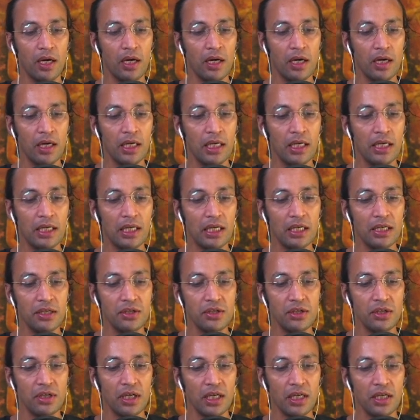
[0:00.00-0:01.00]

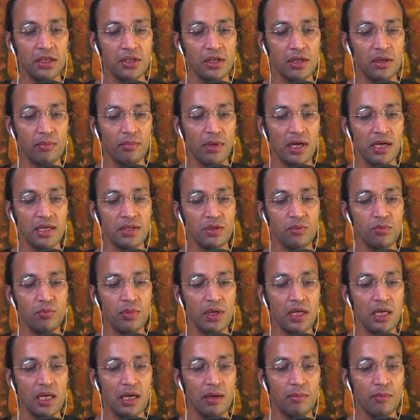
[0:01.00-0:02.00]
intelligent agent must
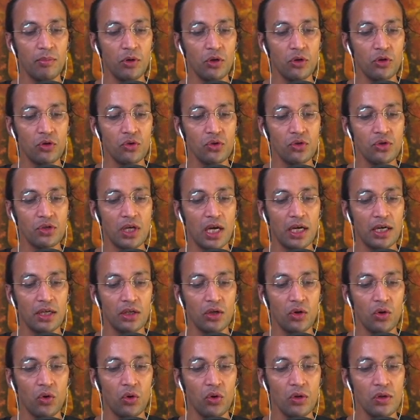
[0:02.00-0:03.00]
be able to set
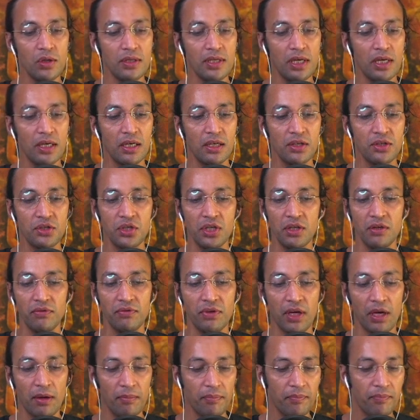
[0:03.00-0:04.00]
goals and achieve
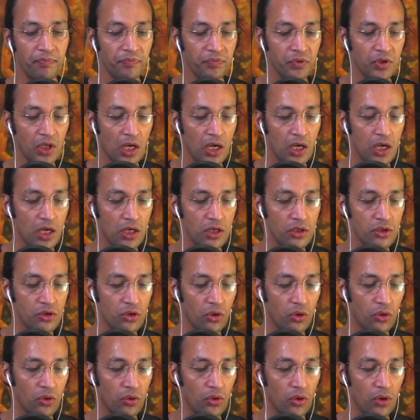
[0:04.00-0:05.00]
them.
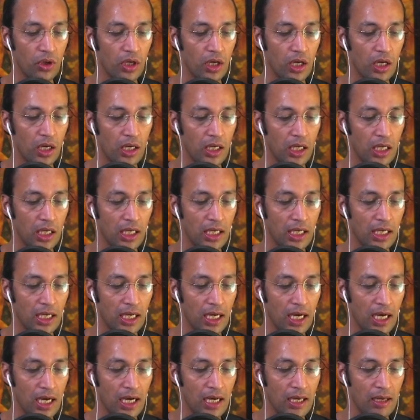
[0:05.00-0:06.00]
So in
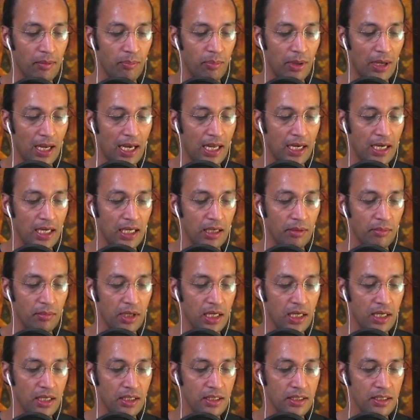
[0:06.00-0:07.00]
AI, planning
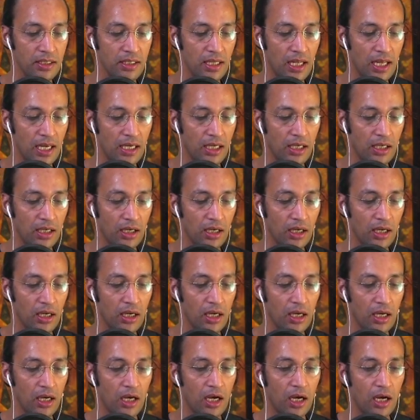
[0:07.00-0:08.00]
means like
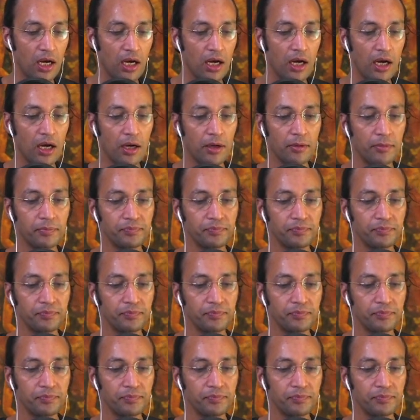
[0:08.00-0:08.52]
uh,